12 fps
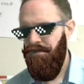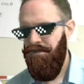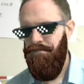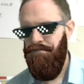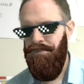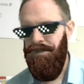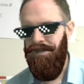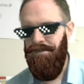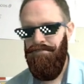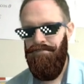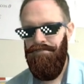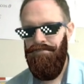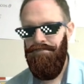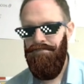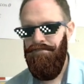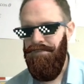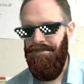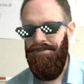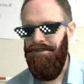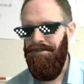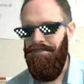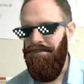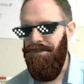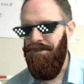But I think
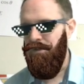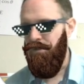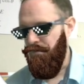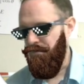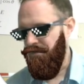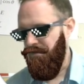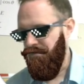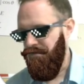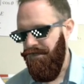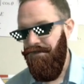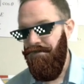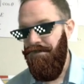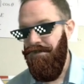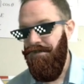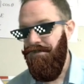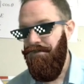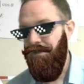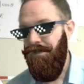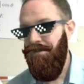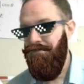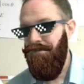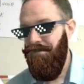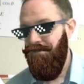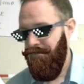maybe the closest value here that we have here,